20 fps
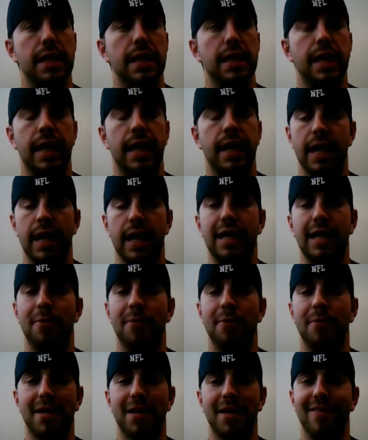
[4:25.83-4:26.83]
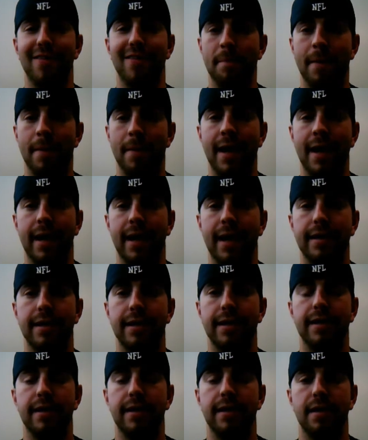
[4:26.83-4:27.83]
And I kept on coming back
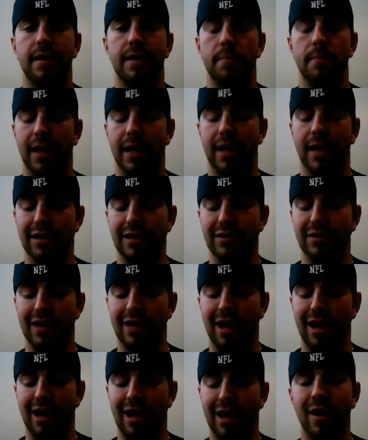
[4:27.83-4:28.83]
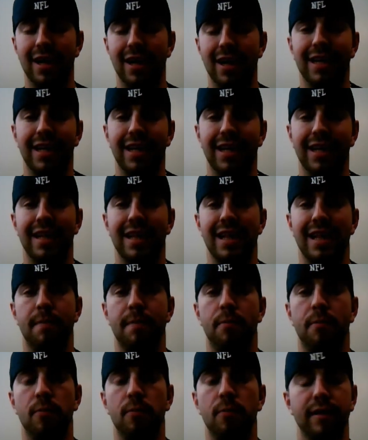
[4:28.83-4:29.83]
because I wanted to get to that
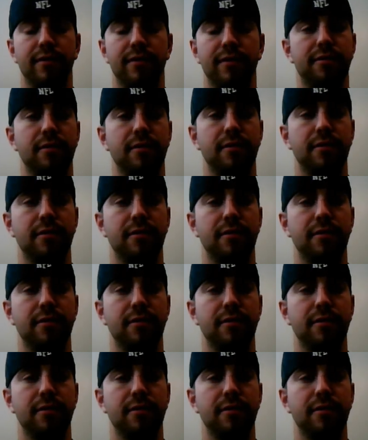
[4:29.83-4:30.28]
point.